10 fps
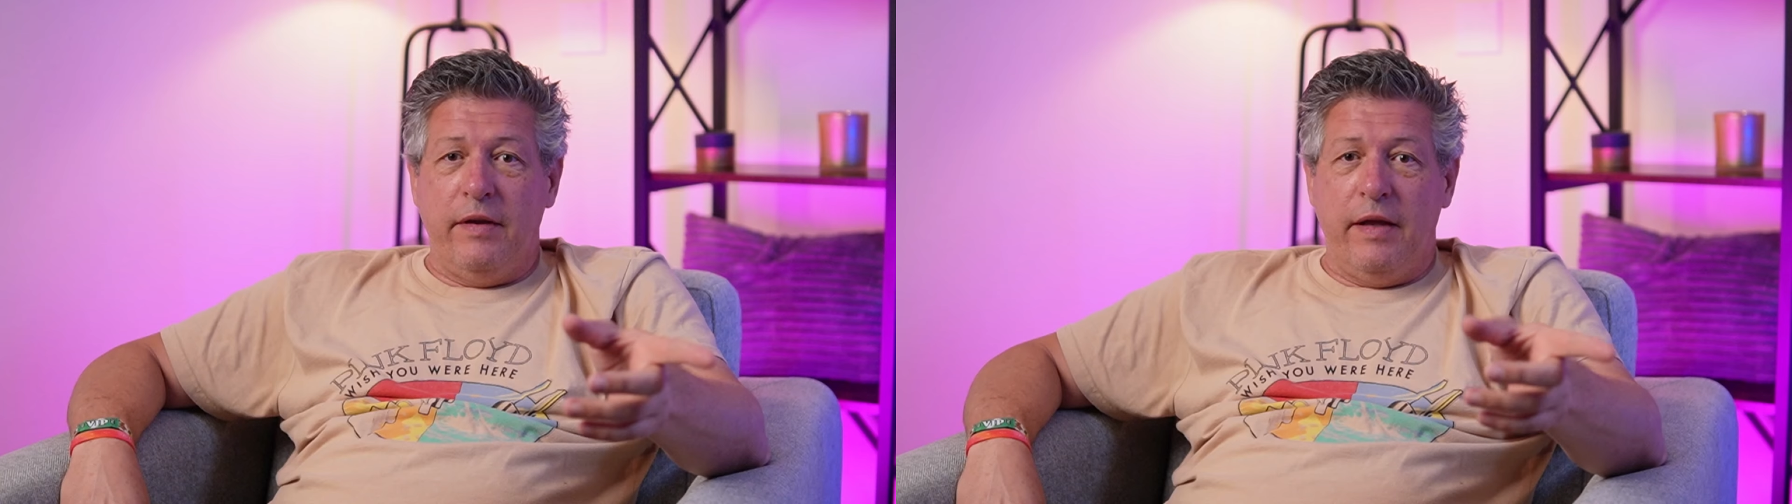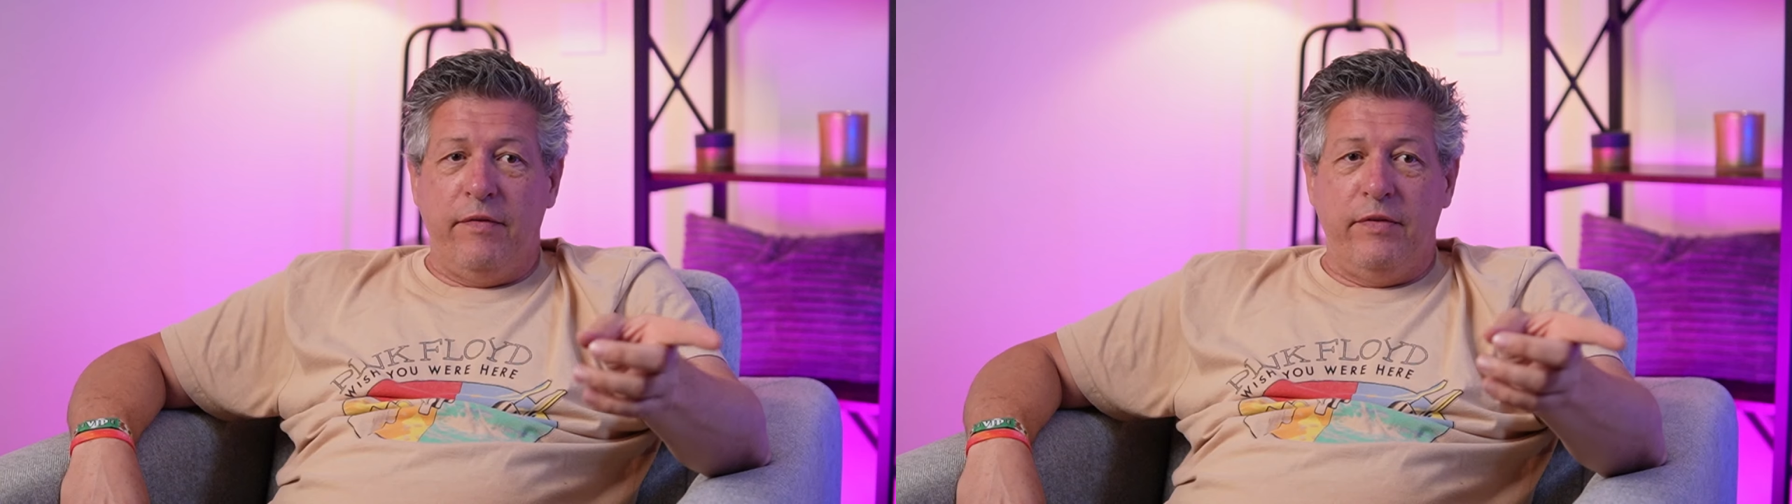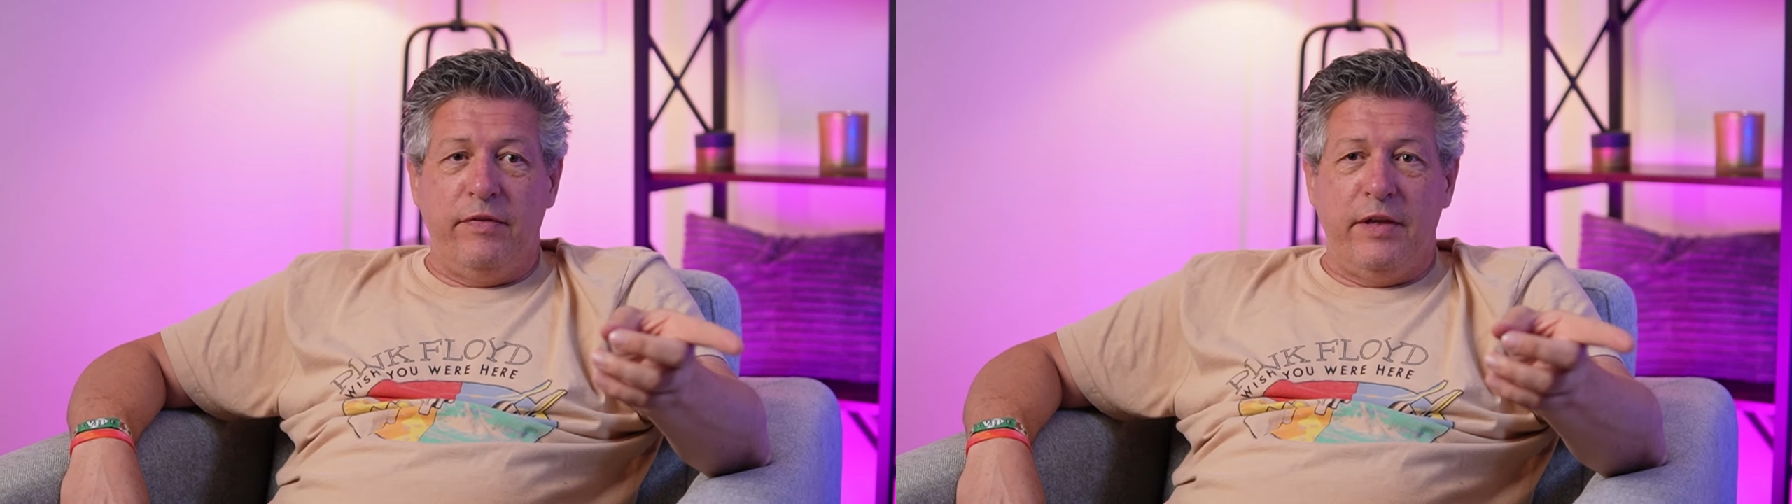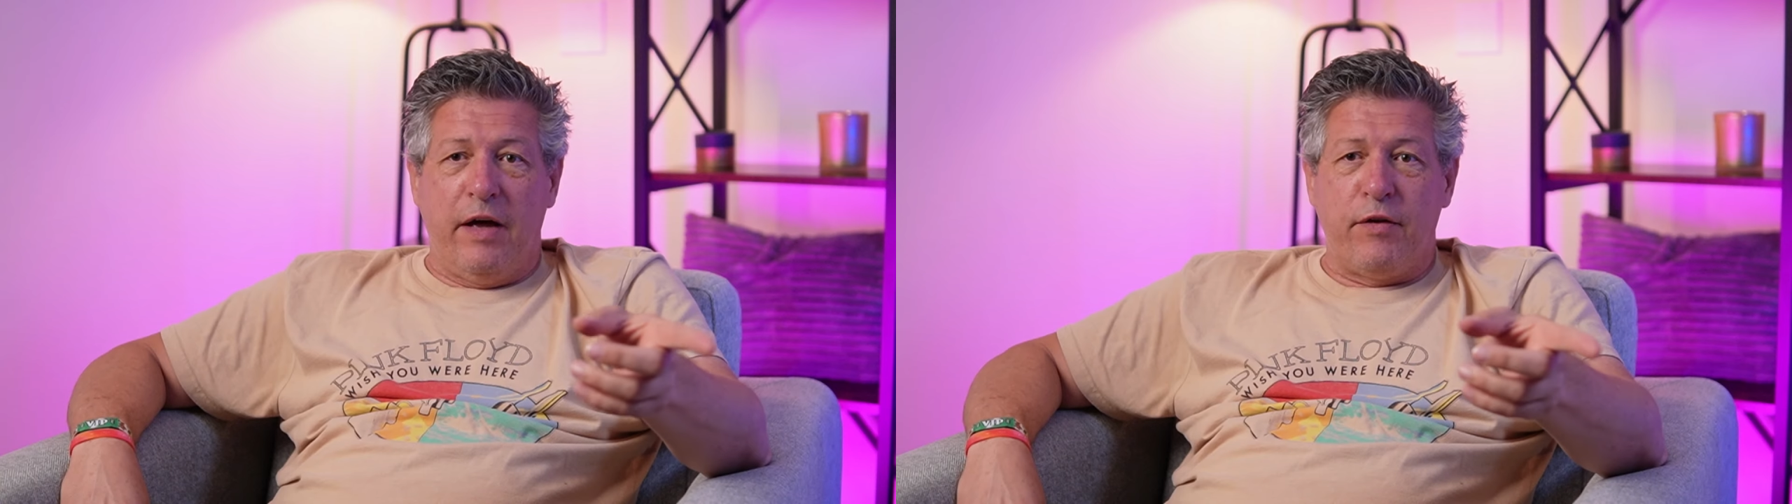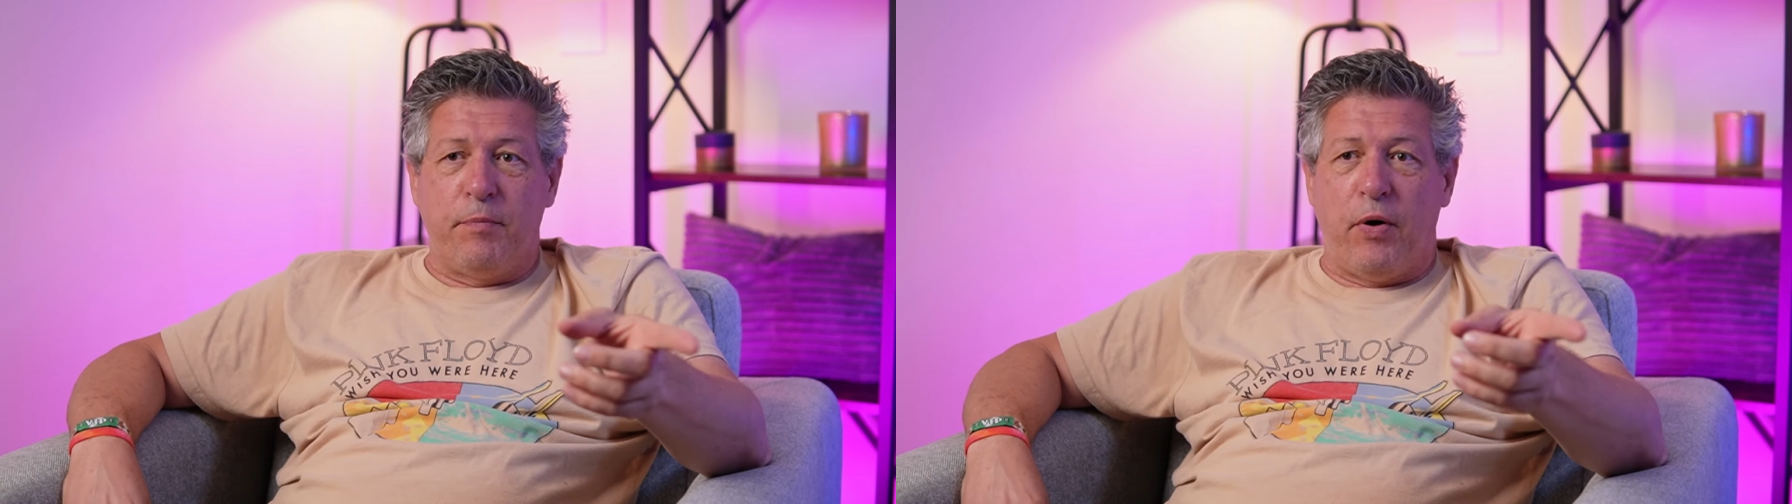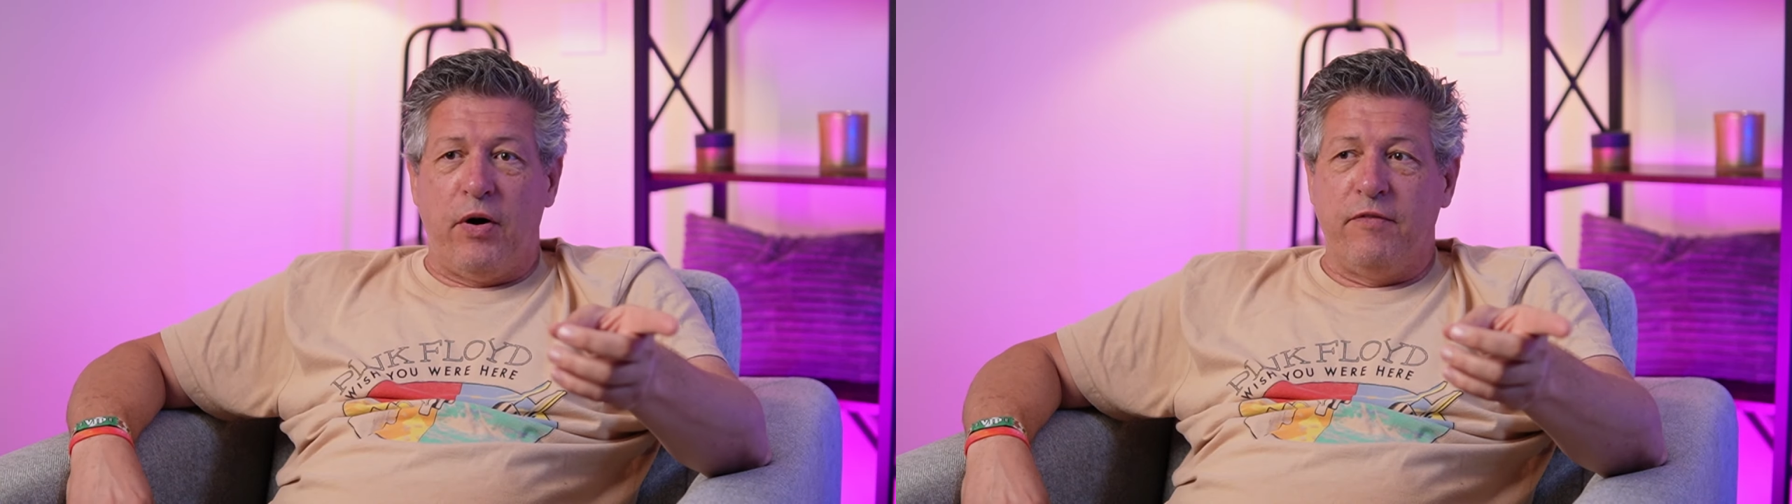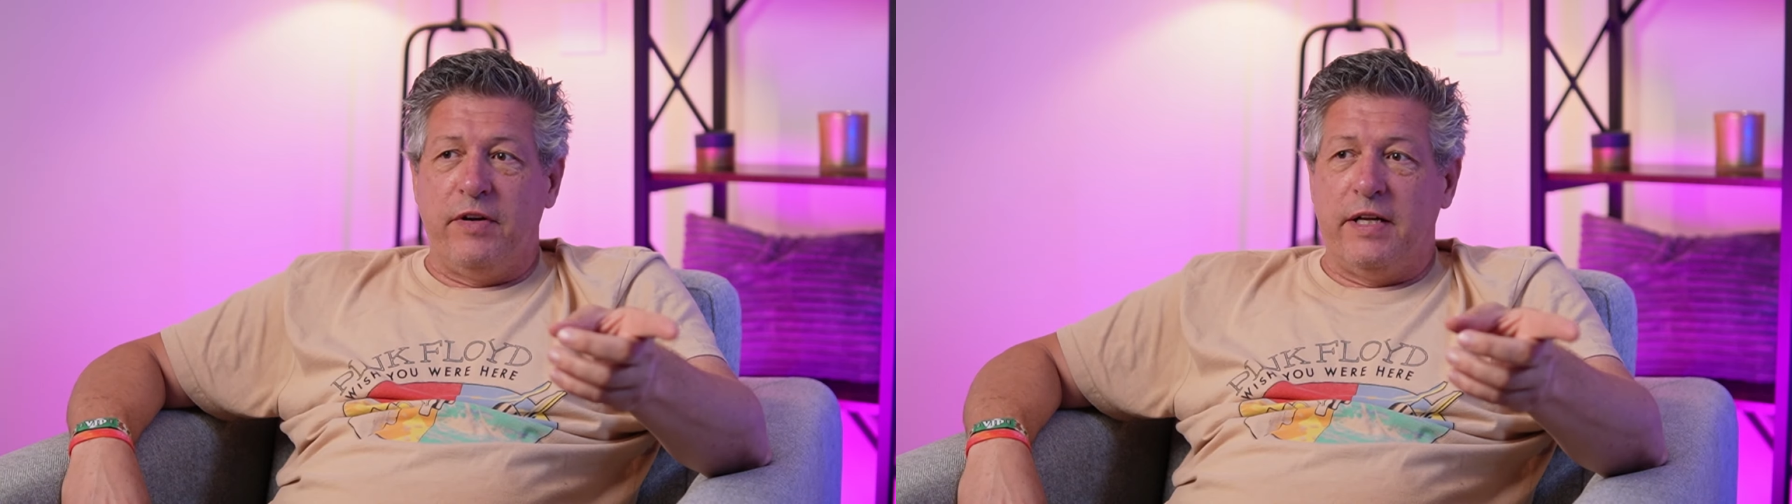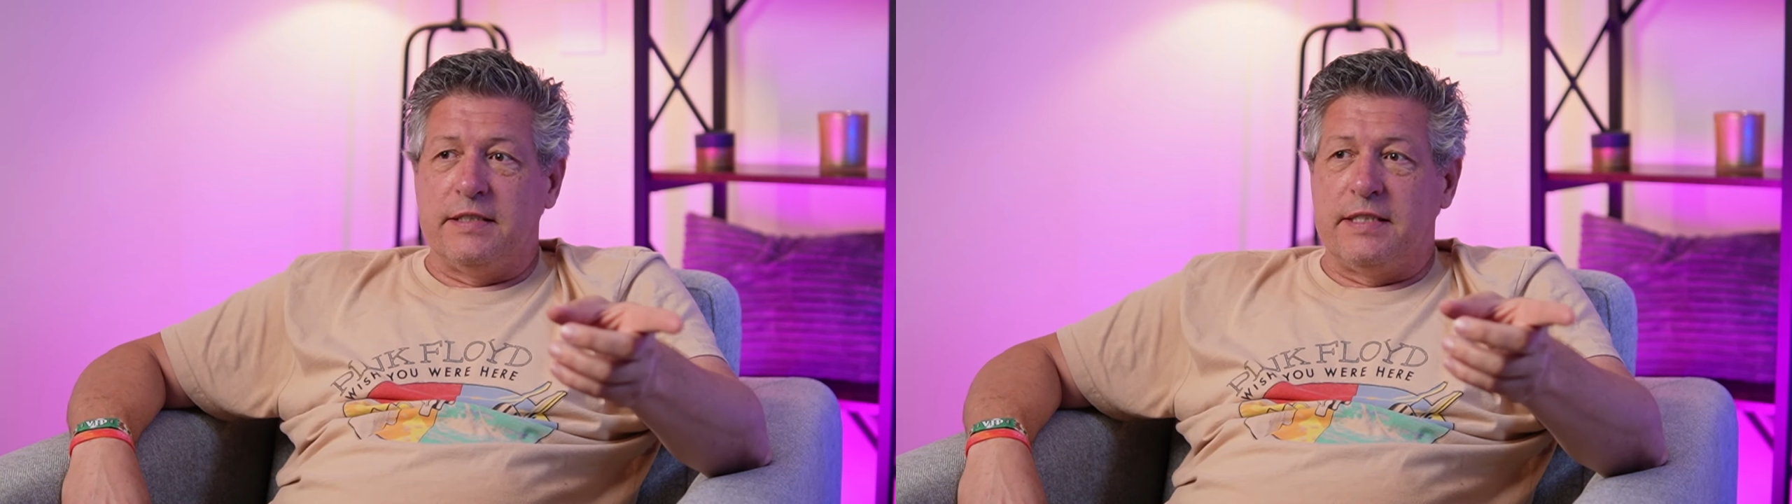and the other part of
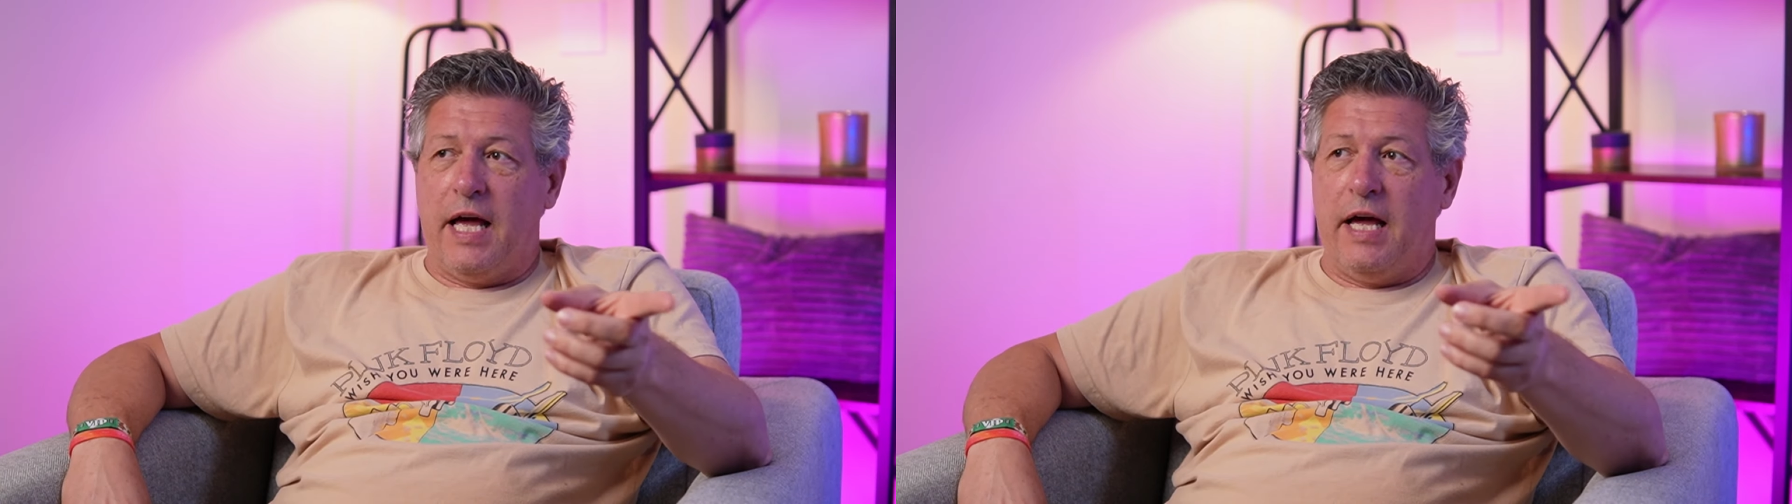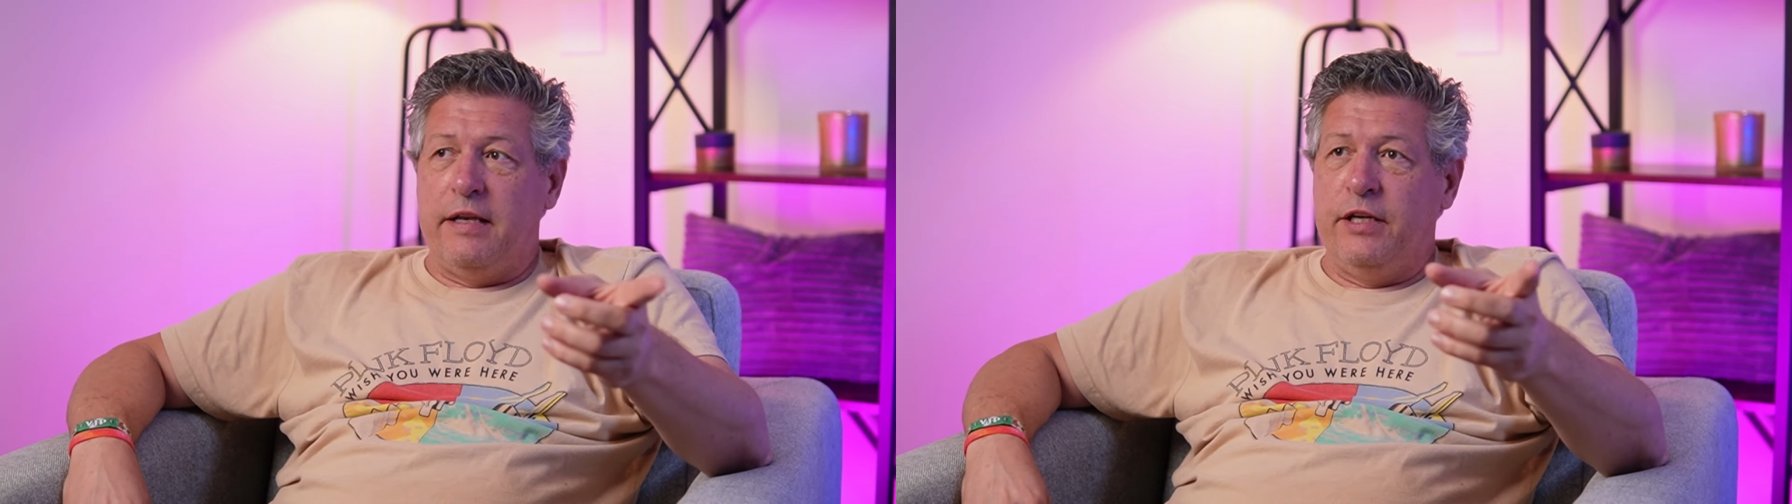it is that,